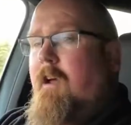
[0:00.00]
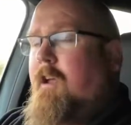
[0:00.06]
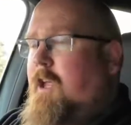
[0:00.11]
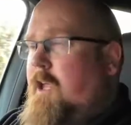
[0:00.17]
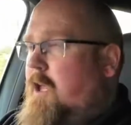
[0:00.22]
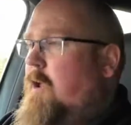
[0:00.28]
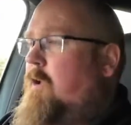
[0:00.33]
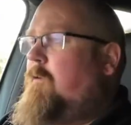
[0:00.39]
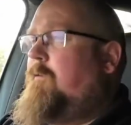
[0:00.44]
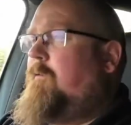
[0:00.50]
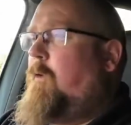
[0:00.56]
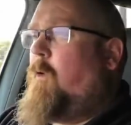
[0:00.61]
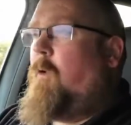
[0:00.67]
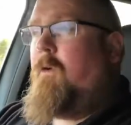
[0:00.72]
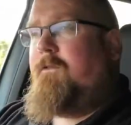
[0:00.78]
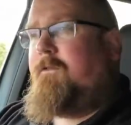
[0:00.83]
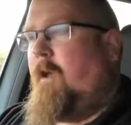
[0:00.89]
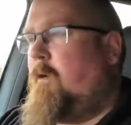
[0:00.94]

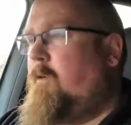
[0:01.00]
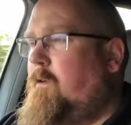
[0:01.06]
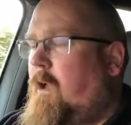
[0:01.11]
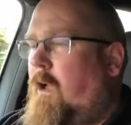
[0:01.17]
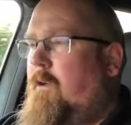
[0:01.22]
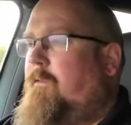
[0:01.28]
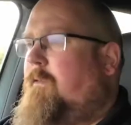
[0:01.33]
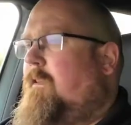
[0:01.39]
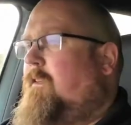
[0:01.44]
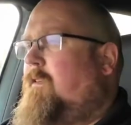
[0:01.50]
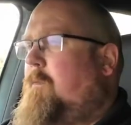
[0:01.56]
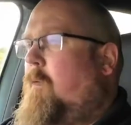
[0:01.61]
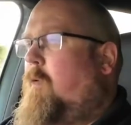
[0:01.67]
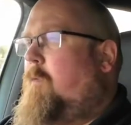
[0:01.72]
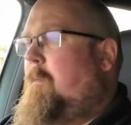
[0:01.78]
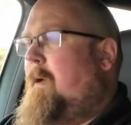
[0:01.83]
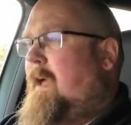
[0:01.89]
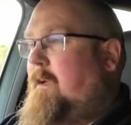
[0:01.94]
Q4. Don't go for the
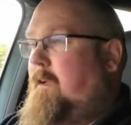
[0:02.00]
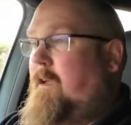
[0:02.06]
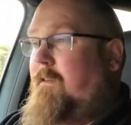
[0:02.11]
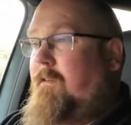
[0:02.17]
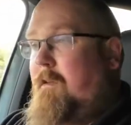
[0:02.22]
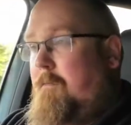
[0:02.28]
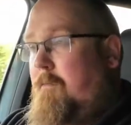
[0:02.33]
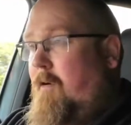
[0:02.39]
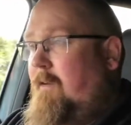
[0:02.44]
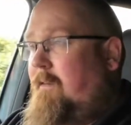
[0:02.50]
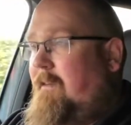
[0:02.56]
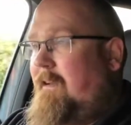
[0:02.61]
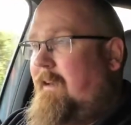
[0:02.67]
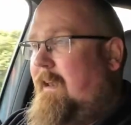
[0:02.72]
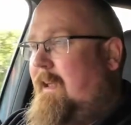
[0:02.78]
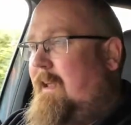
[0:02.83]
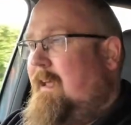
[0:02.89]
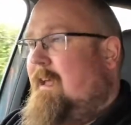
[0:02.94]
Sportback, because
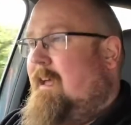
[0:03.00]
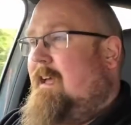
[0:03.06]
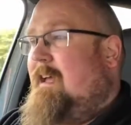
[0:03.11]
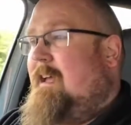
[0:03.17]
surprisingly,